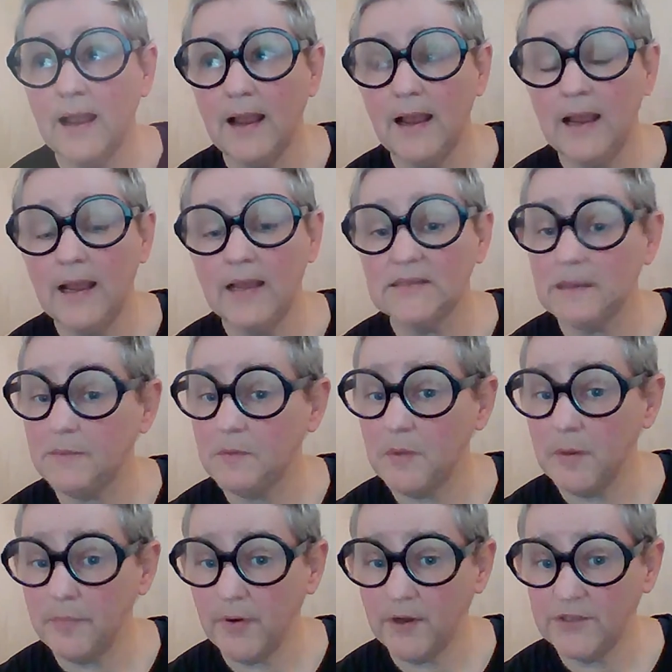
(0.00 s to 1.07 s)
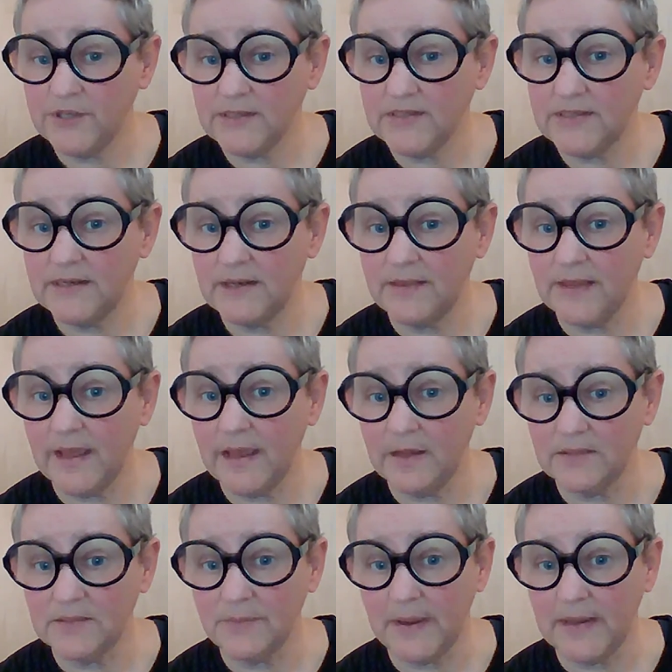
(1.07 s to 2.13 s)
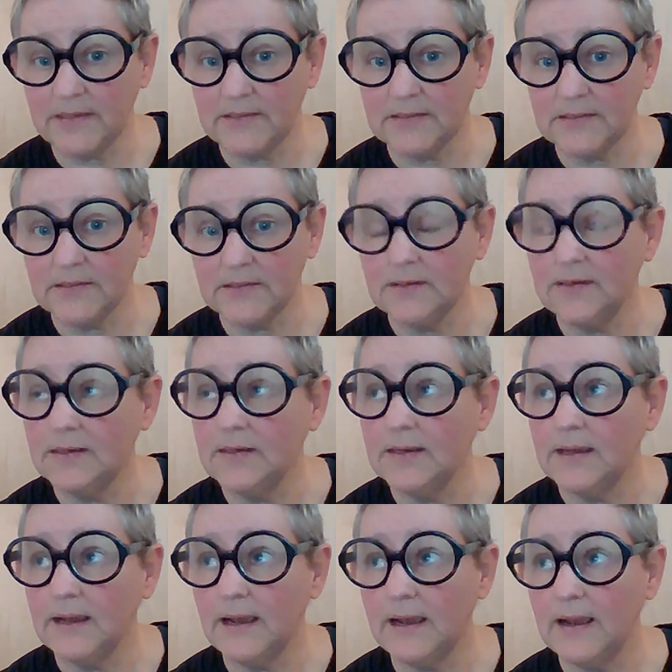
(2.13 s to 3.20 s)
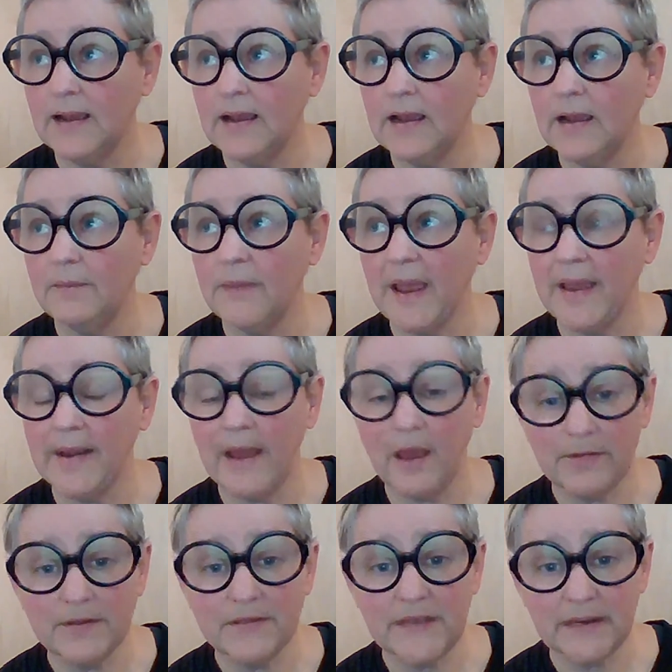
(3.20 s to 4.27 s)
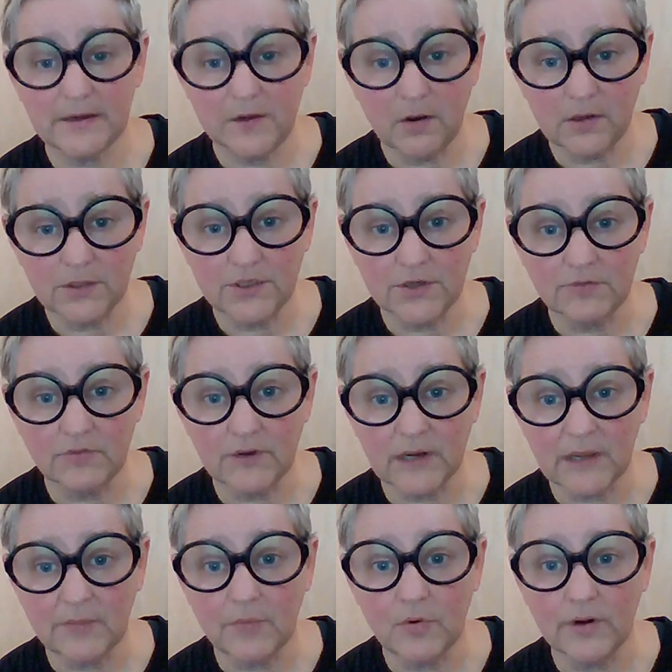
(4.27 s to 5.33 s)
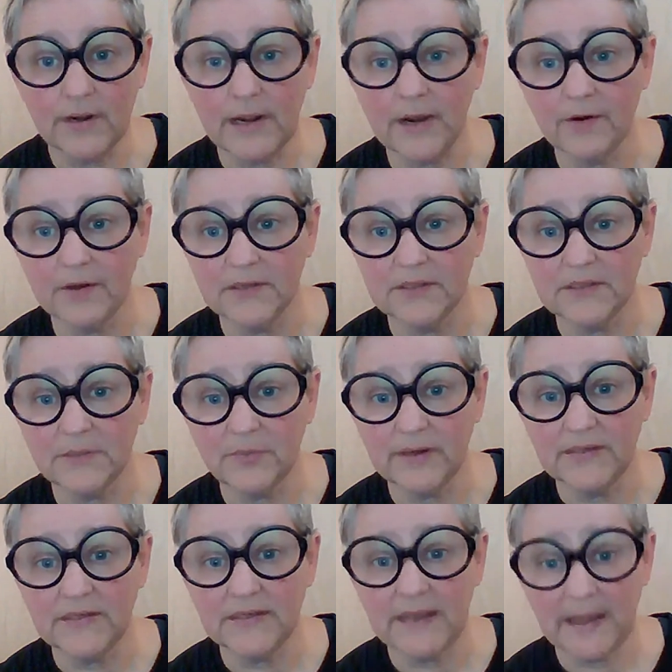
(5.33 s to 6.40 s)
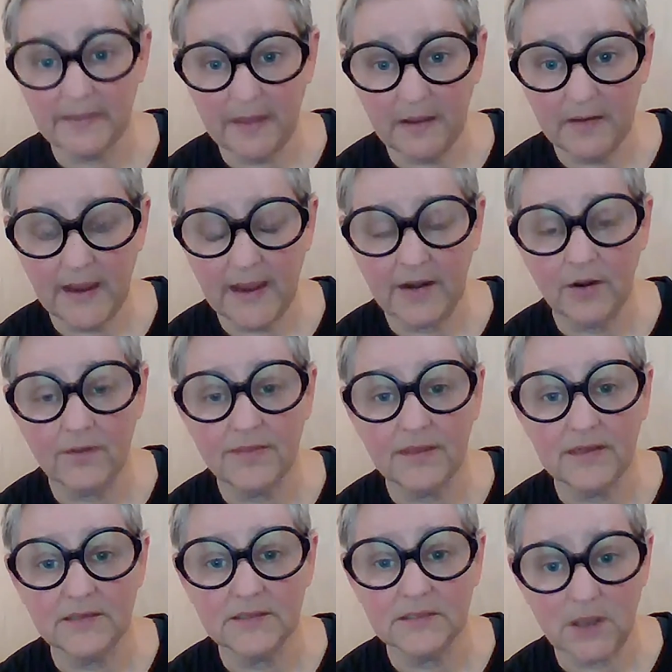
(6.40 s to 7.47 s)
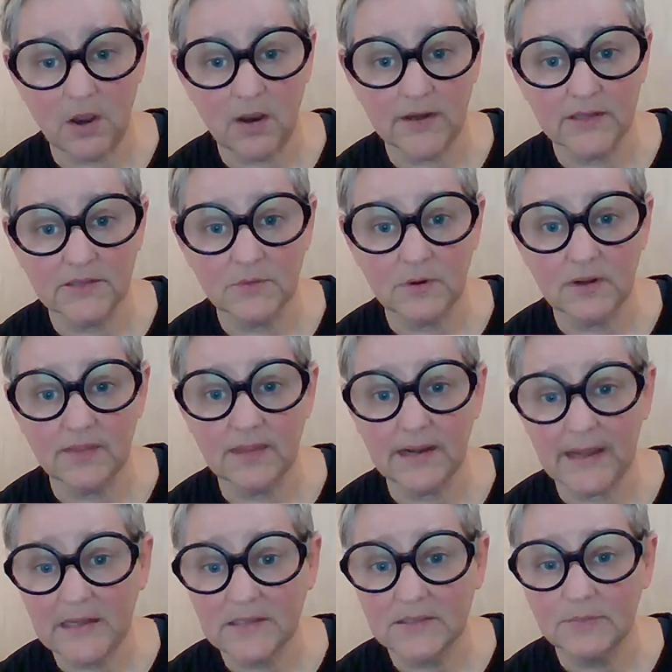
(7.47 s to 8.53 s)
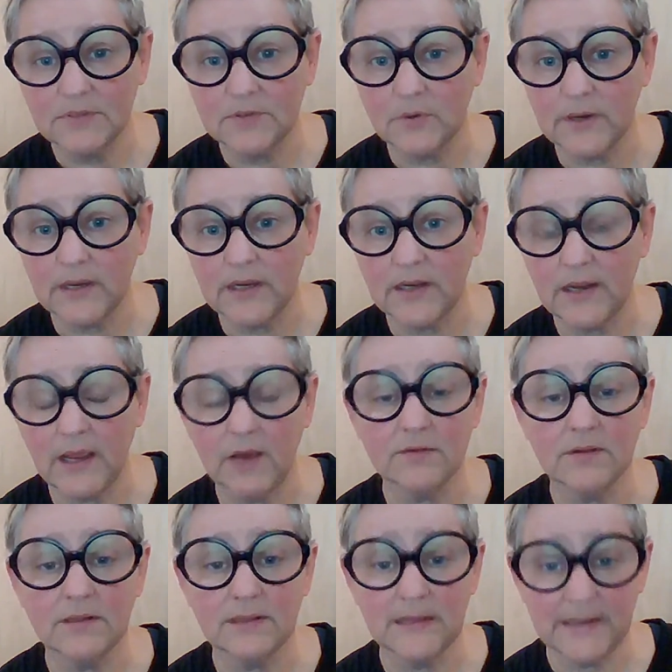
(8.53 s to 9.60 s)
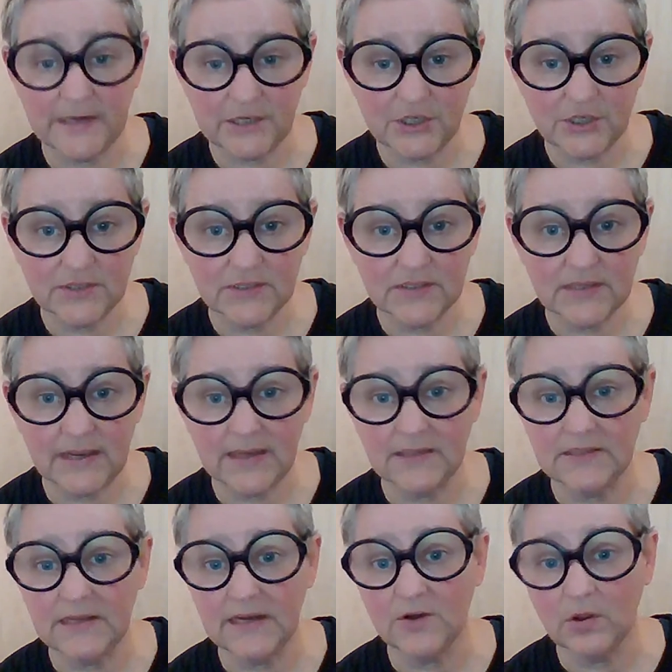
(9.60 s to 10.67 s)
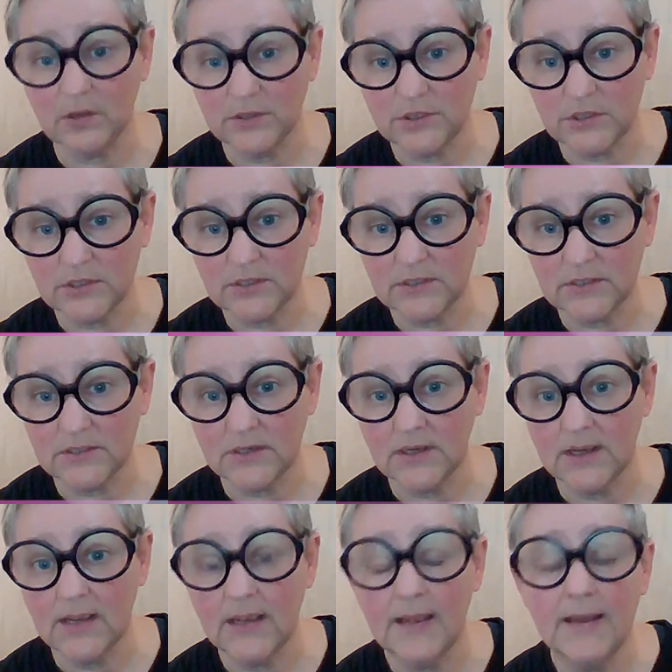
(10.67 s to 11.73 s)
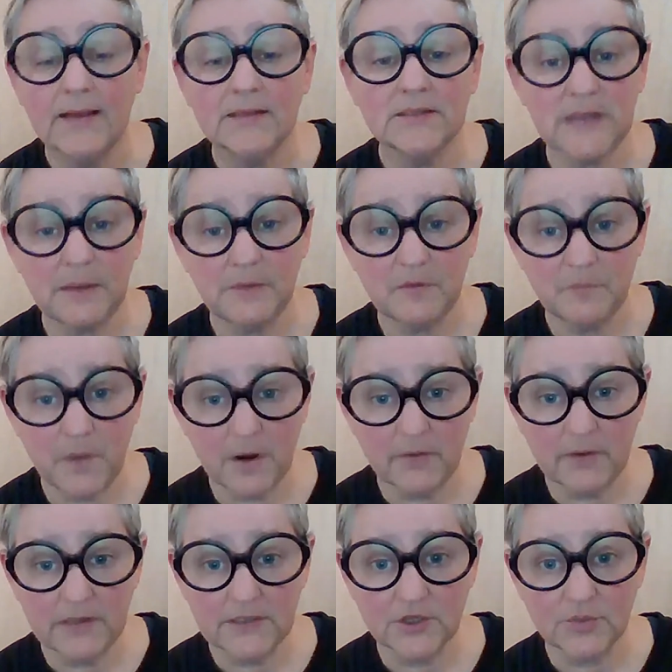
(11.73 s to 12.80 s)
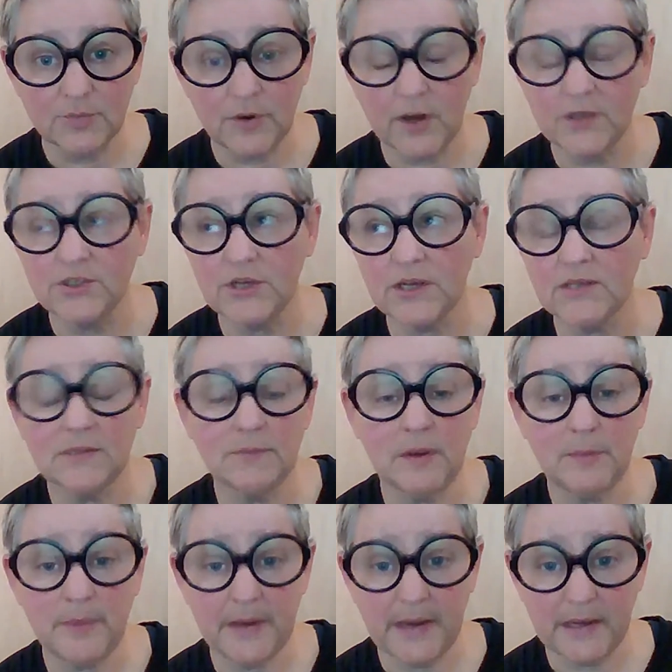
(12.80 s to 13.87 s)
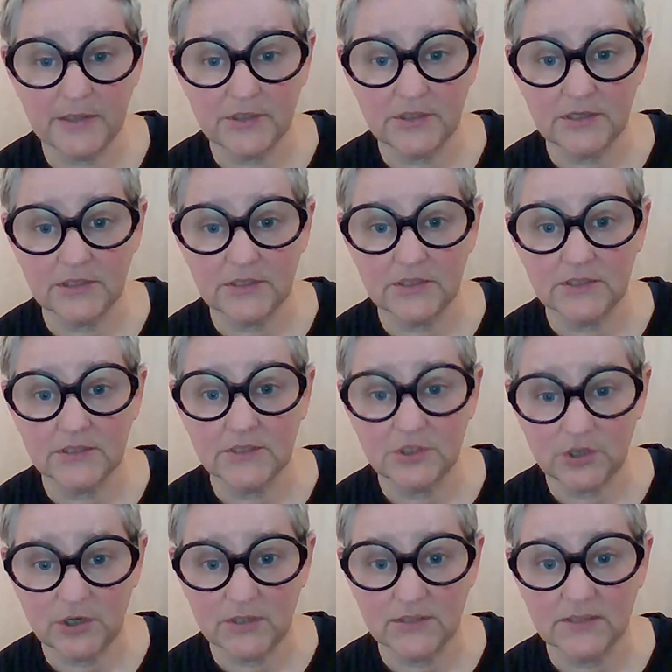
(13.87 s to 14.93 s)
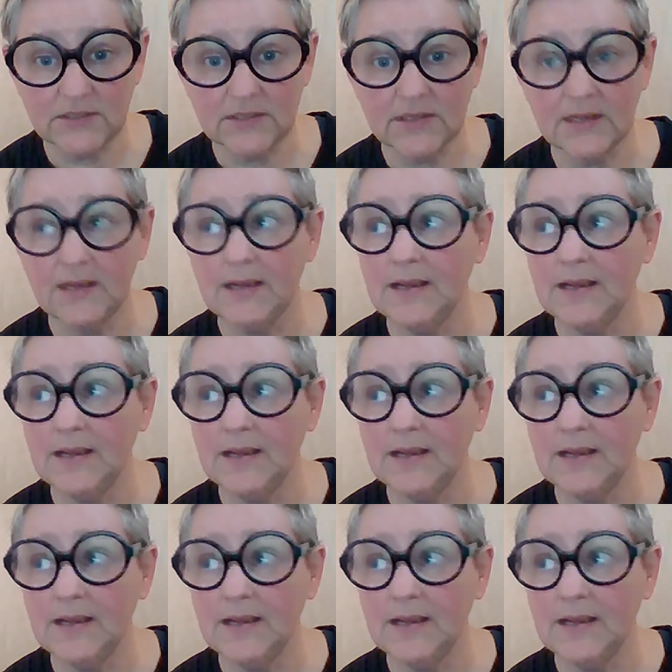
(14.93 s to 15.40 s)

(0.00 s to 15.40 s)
Some of my projects sit in the health space, and health and technology are really important areas to bring together. And I think design is one of the links between health clinicians and technologists. Some of my research projects and my PhD students